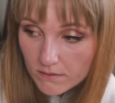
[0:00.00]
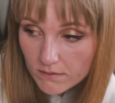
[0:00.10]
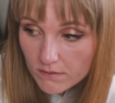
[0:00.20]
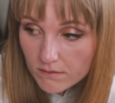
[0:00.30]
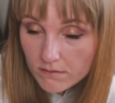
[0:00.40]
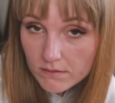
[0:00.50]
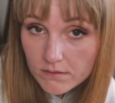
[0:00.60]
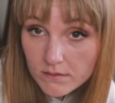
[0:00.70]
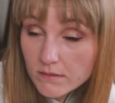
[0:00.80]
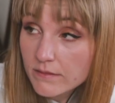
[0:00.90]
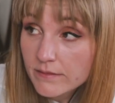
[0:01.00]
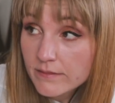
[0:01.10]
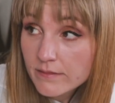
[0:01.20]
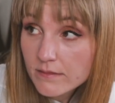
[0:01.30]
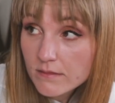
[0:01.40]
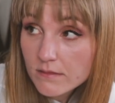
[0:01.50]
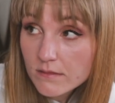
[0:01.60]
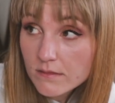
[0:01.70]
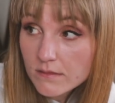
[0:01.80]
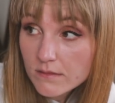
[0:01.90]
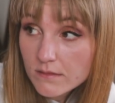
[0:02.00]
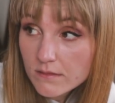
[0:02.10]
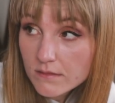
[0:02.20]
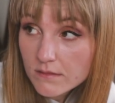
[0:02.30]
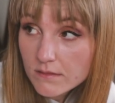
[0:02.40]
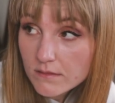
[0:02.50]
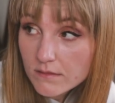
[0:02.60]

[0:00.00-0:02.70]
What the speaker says: This person isn't speaking.